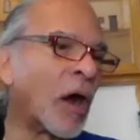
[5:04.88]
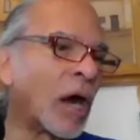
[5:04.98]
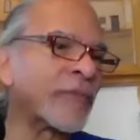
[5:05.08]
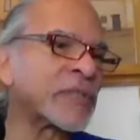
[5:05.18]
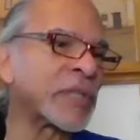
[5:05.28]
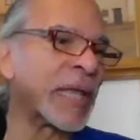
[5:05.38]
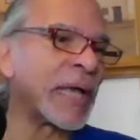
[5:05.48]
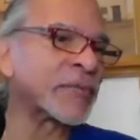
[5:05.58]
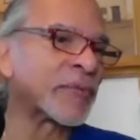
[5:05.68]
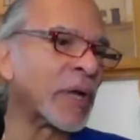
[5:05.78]
harvest
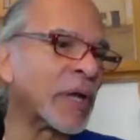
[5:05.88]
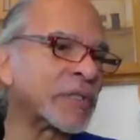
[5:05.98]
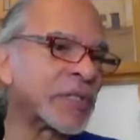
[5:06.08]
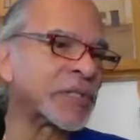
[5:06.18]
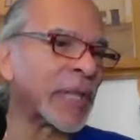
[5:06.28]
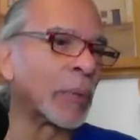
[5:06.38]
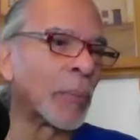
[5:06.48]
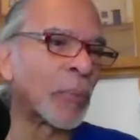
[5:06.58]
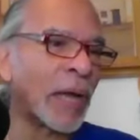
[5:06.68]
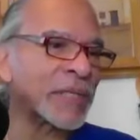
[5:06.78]
allows for a sustainable
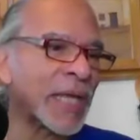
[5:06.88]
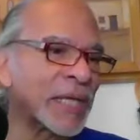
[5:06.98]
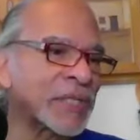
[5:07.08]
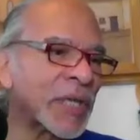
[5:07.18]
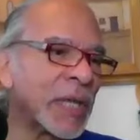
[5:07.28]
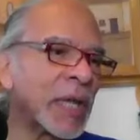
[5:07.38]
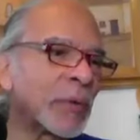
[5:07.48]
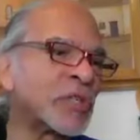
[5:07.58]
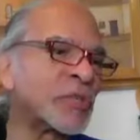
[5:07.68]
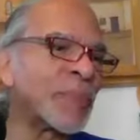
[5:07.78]
process,
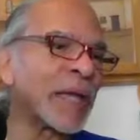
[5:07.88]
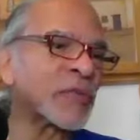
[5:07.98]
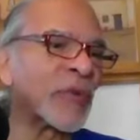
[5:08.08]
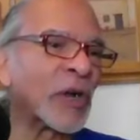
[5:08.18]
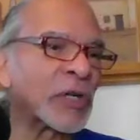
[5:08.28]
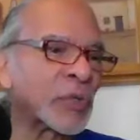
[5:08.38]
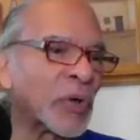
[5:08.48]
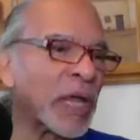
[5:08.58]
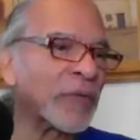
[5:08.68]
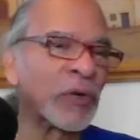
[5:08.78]
respects fair
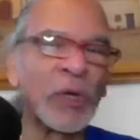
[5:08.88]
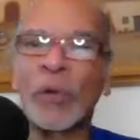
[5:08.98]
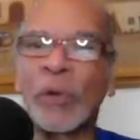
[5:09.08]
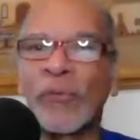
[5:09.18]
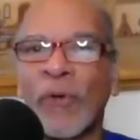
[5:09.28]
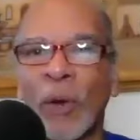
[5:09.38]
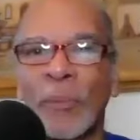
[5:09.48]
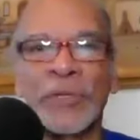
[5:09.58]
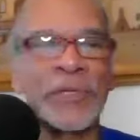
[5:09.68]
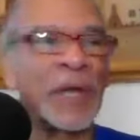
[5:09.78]
trade for local
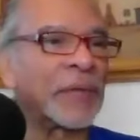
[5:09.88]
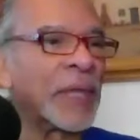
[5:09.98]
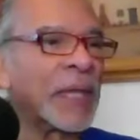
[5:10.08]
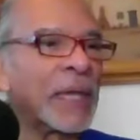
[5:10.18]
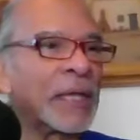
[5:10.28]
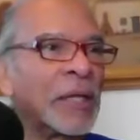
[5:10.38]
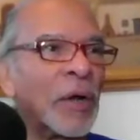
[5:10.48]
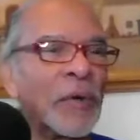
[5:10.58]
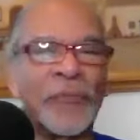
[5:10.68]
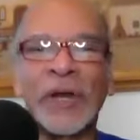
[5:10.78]
farmers. Now,
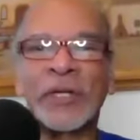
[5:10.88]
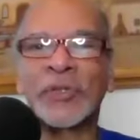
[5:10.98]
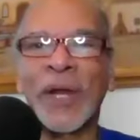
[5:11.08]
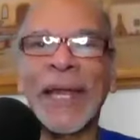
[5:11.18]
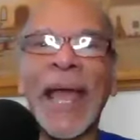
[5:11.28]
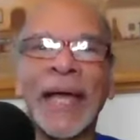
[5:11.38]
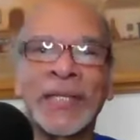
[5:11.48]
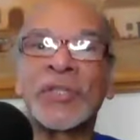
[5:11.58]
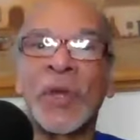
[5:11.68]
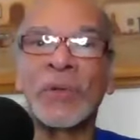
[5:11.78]
fair trade has
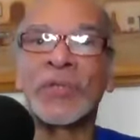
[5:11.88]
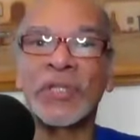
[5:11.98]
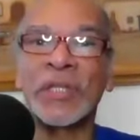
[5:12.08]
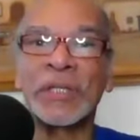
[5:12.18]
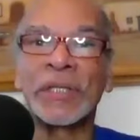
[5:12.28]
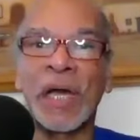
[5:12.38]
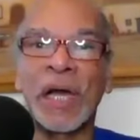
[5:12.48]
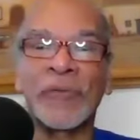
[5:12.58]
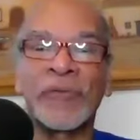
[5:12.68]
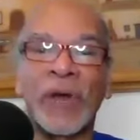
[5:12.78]
its own seal
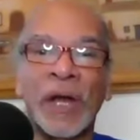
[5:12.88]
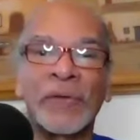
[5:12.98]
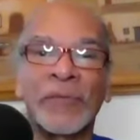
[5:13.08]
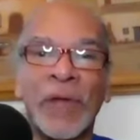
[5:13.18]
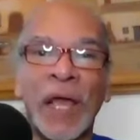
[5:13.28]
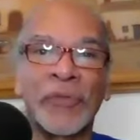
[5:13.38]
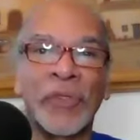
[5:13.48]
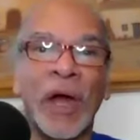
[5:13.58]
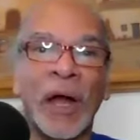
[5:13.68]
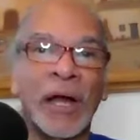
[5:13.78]
of
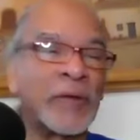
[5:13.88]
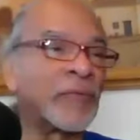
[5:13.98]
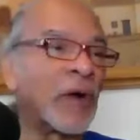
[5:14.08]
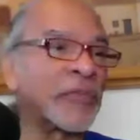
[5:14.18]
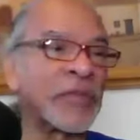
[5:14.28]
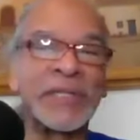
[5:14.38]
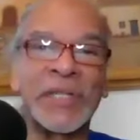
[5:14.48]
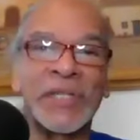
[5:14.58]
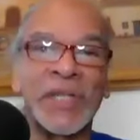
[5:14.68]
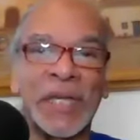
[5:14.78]

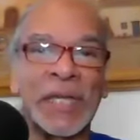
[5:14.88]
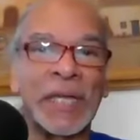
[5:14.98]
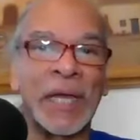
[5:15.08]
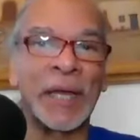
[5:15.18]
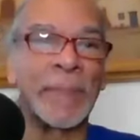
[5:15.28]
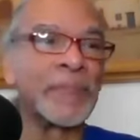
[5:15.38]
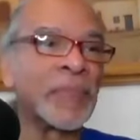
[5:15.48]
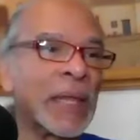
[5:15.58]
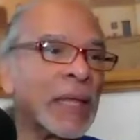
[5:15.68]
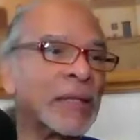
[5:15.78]
authenticity.
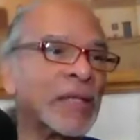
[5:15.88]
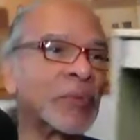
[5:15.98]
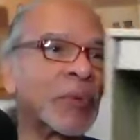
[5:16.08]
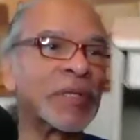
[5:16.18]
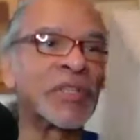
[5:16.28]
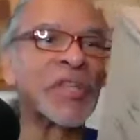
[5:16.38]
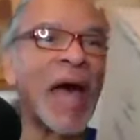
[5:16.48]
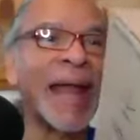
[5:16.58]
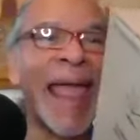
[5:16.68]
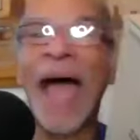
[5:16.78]
This one does
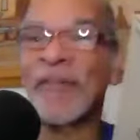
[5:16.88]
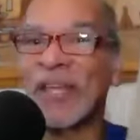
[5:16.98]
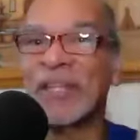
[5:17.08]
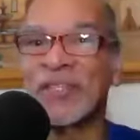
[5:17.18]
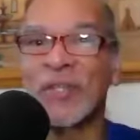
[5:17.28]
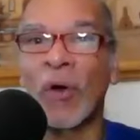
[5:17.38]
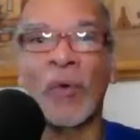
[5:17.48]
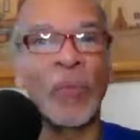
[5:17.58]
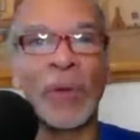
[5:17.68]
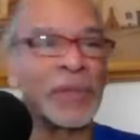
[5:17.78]
not have it.
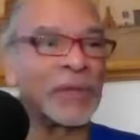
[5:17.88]
So whether